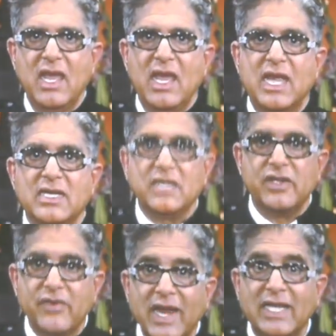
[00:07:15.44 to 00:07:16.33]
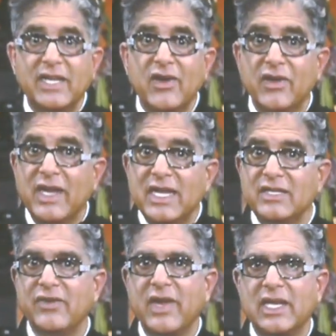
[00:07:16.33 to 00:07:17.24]
and are directly or
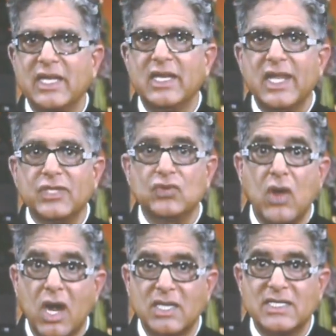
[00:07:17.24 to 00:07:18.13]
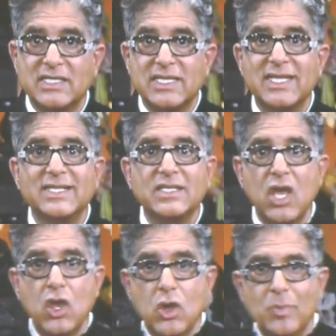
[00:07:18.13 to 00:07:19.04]
indirectly linked to heart disease,
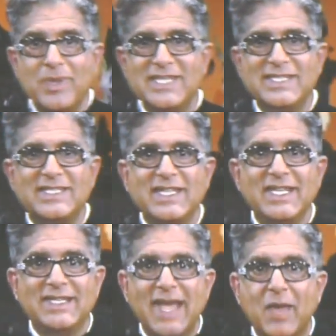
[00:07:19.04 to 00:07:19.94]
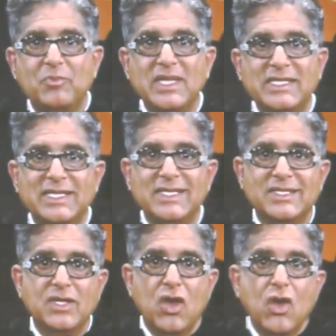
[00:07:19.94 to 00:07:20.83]
obesity,
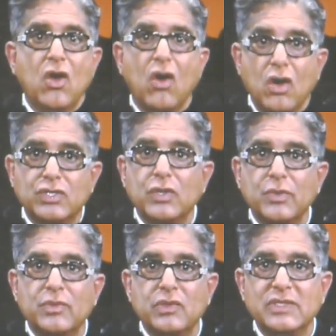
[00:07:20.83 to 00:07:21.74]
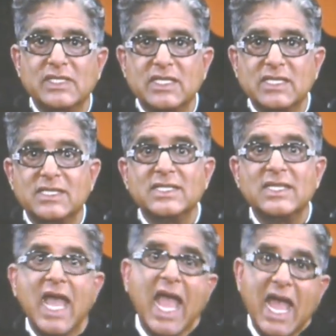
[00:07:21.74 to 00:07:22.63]
diabetes, autoimmune
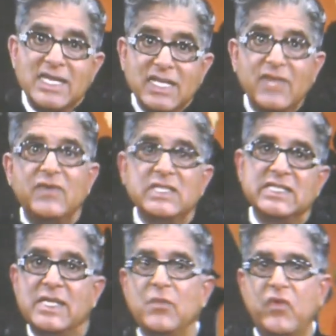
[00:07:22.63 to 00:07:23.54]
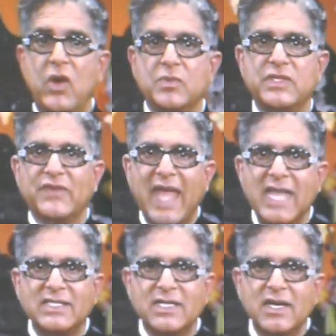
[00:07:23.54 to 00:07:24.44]
diseases, and even some forms of
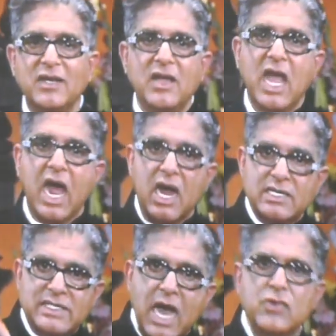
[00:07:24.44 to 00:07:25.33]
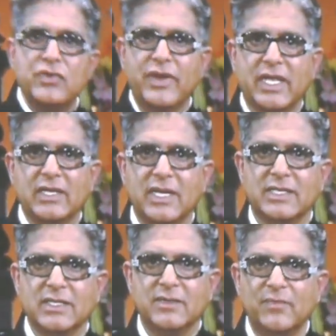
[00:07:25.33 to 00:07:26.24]
cancer are downregulated.